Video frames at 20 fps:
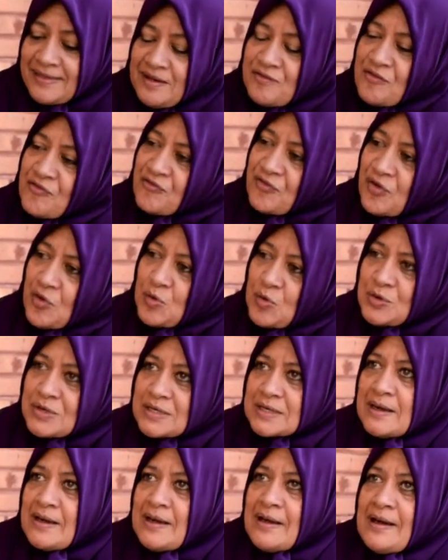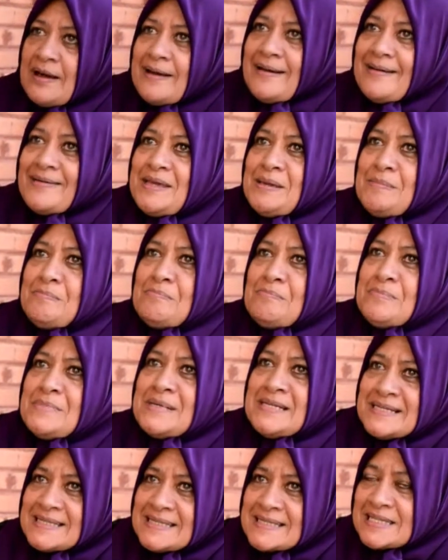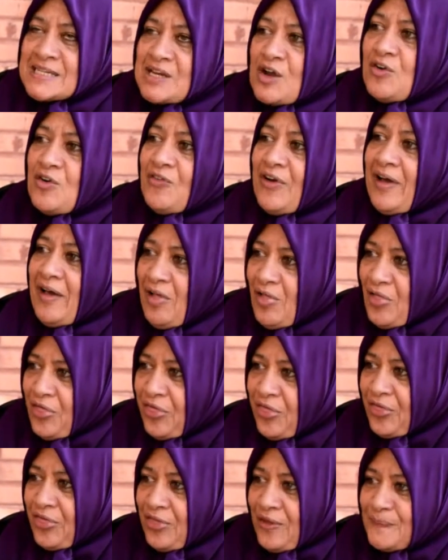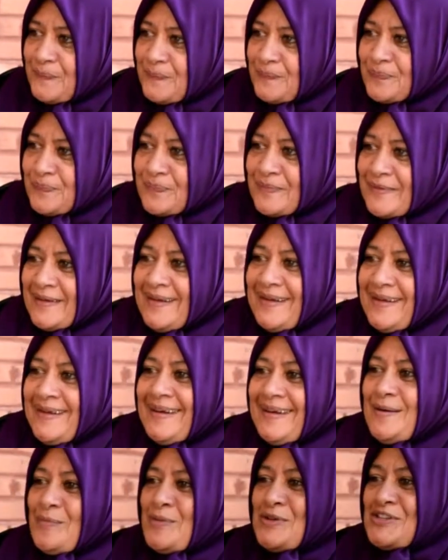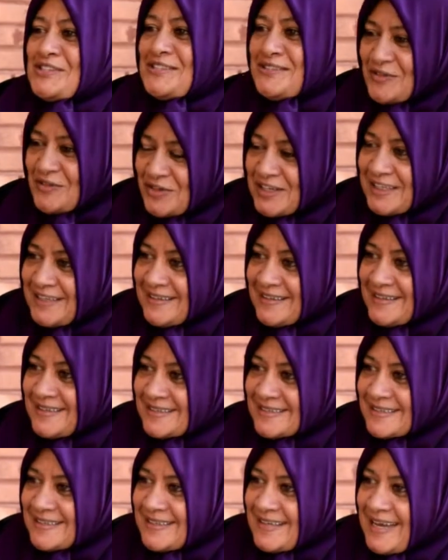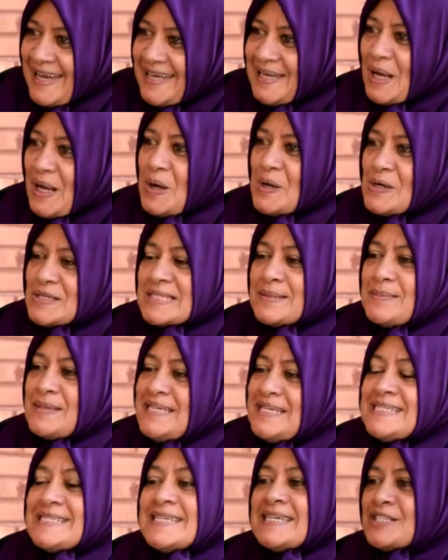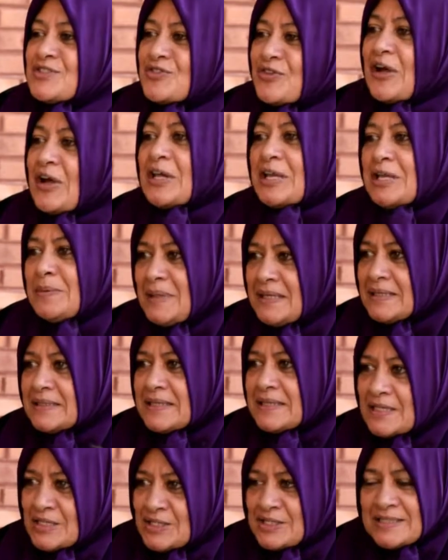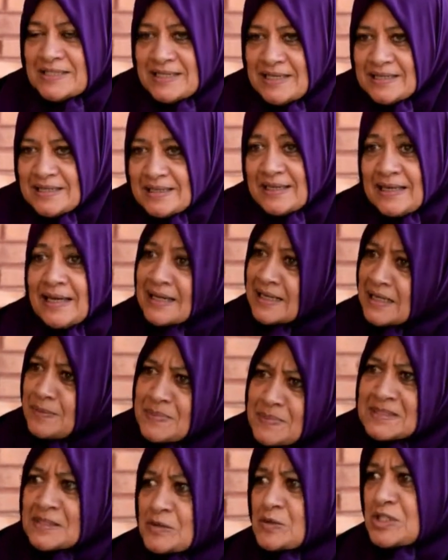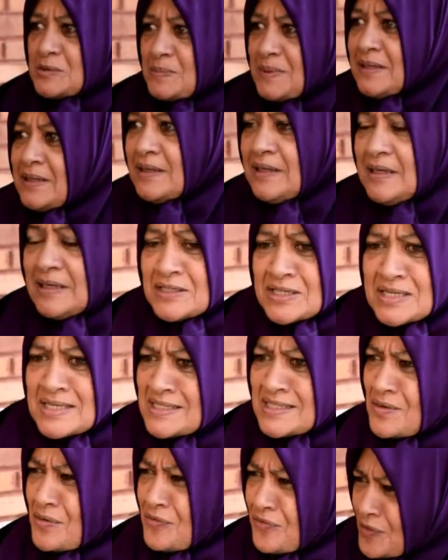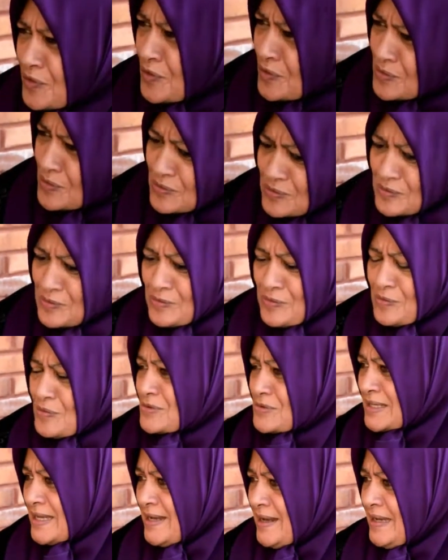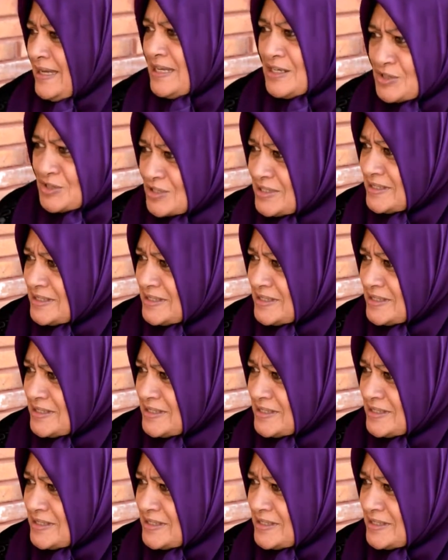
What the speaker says: I then phoned the Ministry of Health, which is in Riyadh, and I asked him, is there a drug rehabilitation center? Lucky the person could speak English, and he said, of course.